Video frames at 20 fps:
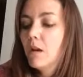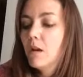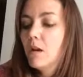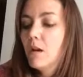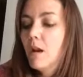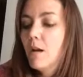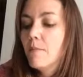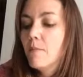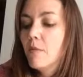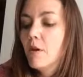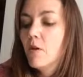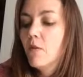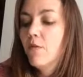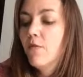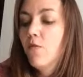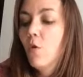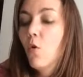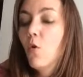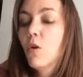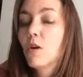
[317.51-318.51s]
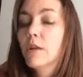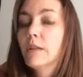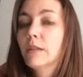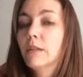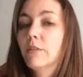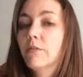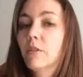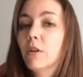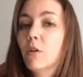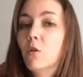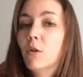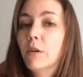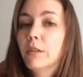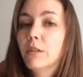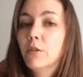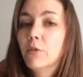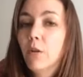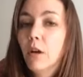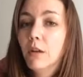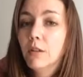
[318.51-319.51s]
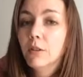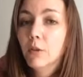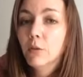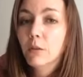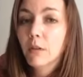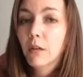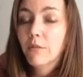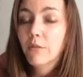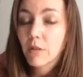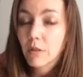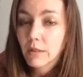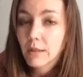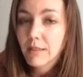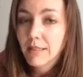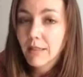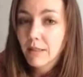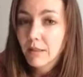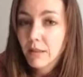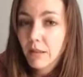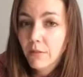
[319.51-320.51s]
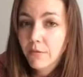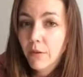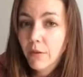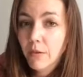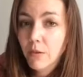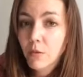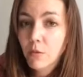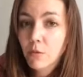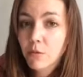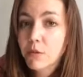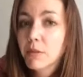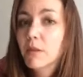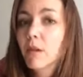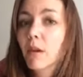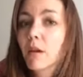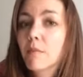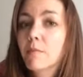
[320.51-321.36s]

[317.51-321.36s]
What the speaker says: number 4 is if you're going to sell stuff on those